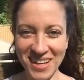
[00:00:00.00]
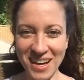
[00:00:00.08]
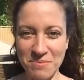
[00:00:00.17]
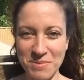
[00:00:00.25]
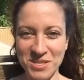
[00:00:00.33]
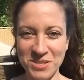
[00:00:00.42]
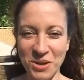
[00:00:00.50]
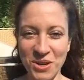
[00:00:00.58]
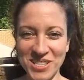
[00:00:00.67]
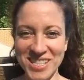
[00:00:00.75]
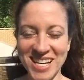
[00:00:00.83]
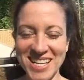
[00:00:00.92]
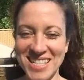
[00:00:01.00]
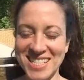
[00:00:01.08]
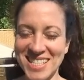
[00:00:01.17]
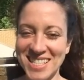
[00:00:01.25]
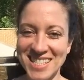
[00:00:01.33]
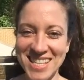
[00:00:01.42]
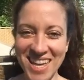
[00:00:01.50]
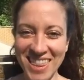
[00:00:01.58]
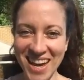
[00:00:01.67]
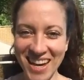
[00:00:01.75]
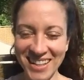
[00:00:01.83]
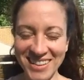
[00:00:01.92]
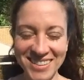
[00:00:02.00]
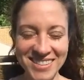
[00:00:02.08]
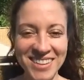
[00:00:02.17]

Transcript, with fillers: I've been told I need to say that.